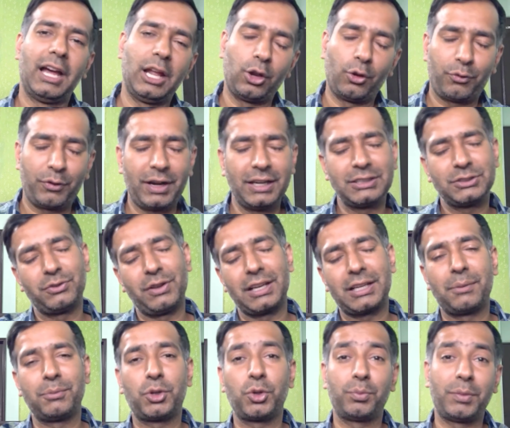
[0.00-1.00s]
Hello friends,
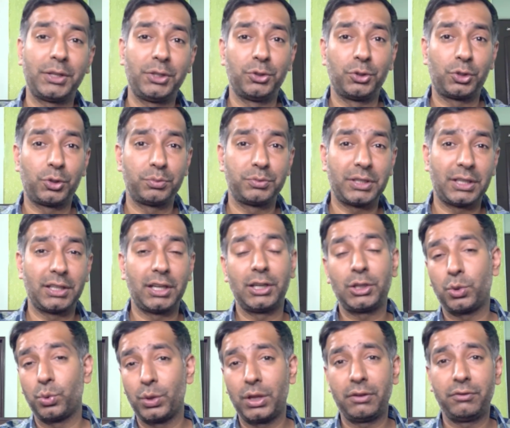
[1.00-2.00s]
welcome to my YouTube channel.
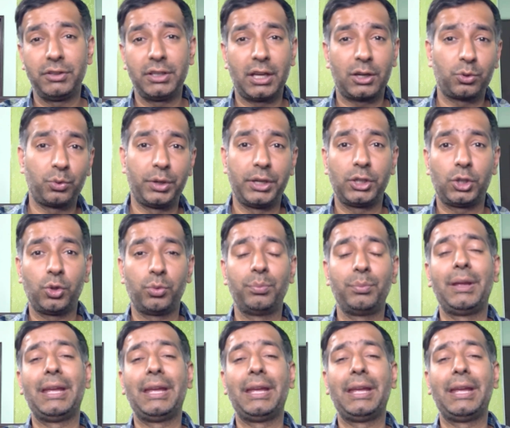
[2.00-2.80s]
Today we are going to